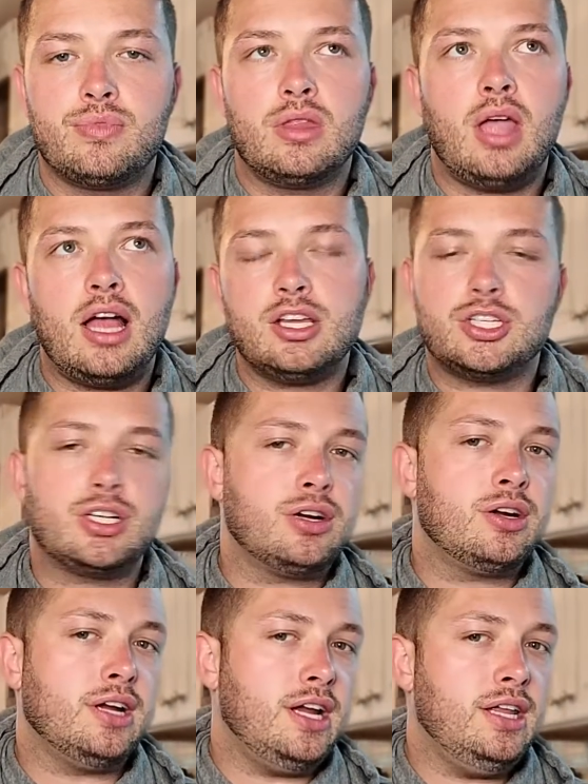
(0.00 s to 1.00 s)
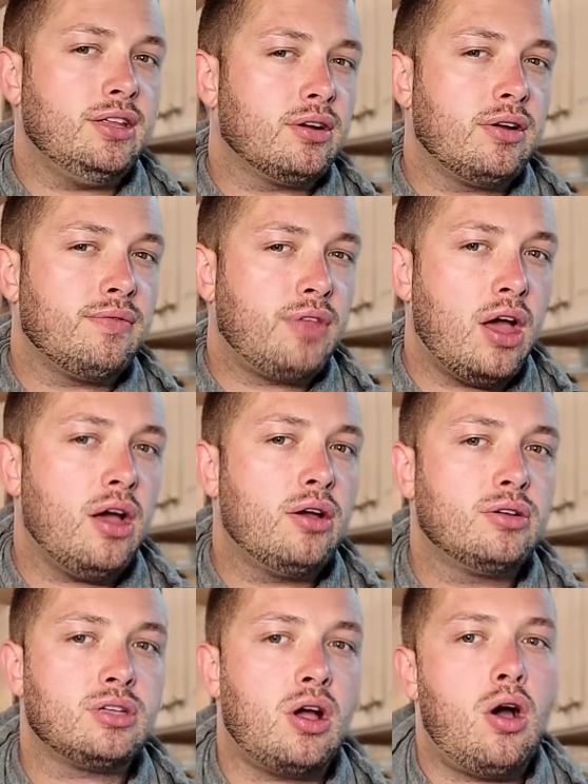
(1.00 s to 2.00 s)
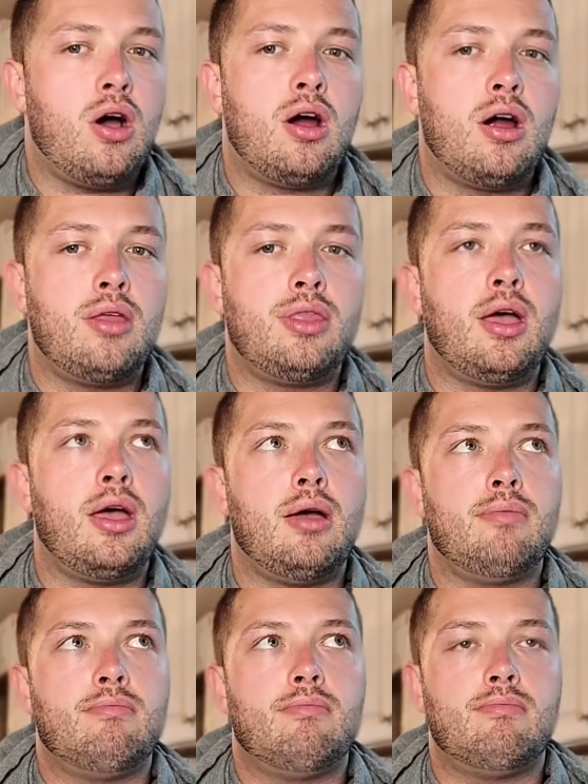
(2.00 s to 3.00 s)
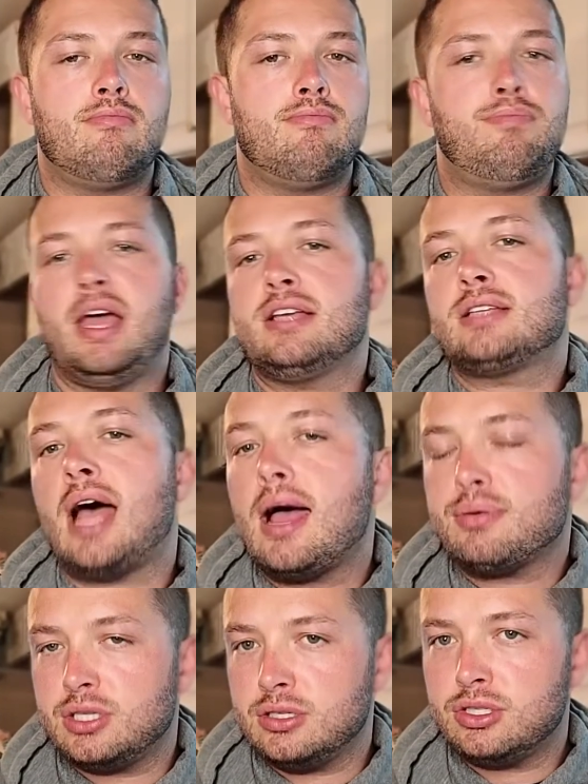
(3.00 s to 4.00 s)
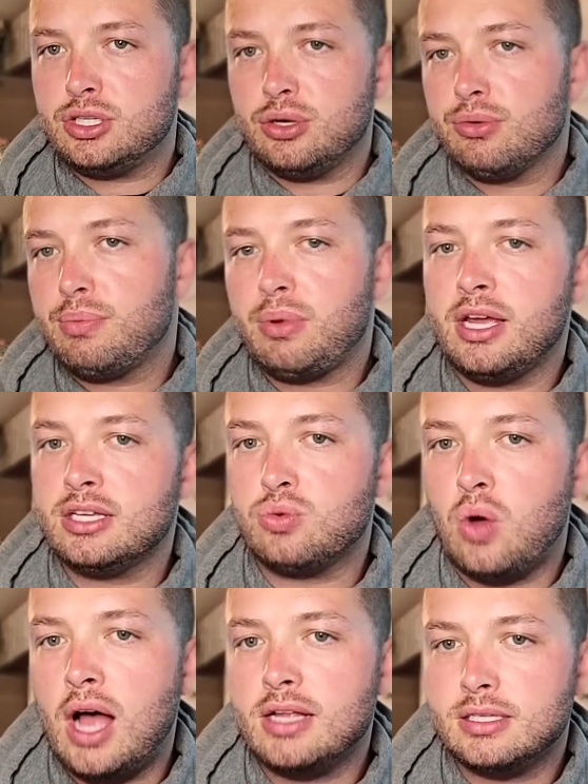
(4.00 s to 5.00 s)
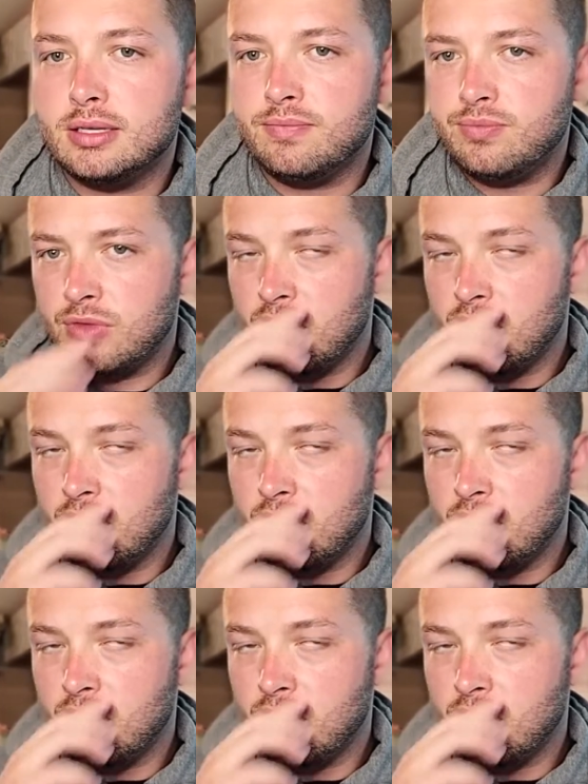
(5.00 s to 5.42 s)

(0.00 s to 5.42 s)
Not sure either of those are the best options to replace Watson.